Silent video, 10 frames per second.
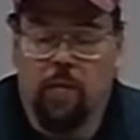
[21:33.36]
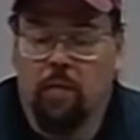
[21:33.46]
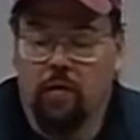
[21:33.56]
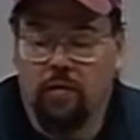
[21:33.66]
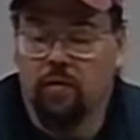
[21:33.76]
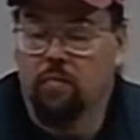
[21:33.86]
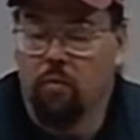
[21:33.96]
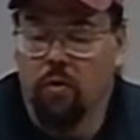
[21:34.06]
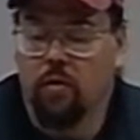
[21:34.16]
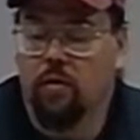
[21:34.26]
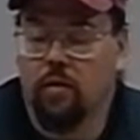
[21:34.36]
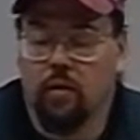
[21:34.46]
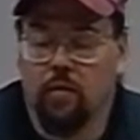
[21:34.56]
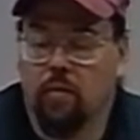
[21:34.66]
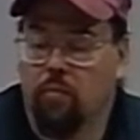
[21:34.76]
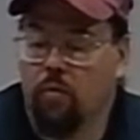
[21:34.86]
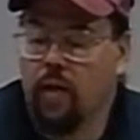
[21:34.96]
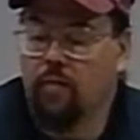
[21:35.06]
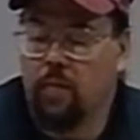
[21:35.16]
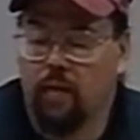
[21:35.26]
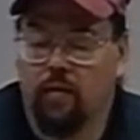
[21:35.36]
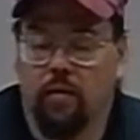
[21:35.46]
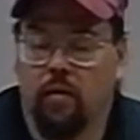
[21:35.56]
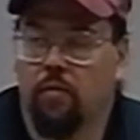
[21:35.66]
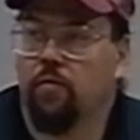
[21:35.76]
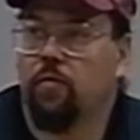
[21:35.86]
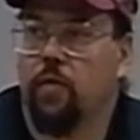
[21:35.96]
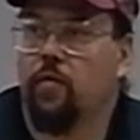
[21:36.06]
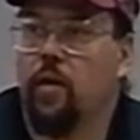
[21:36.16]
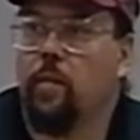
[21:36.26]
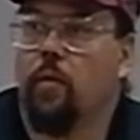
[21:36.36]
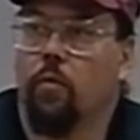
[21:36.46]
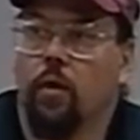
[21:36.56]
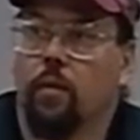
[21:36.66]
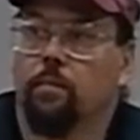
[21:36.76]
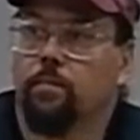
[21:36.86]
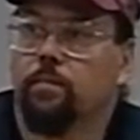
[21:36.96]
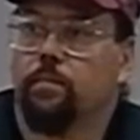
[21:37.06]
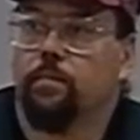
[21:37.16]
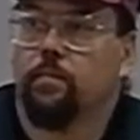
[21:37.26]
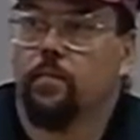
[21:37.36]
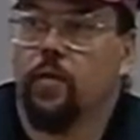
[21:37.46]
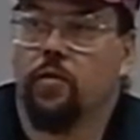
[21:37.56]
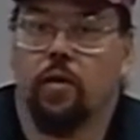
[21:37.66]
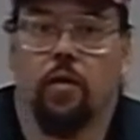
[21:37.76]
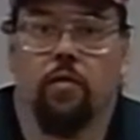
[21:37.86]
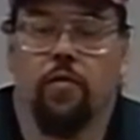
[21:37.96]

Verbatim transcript: spare parts is an important uh, important aspect of of keeping it working, It's uh,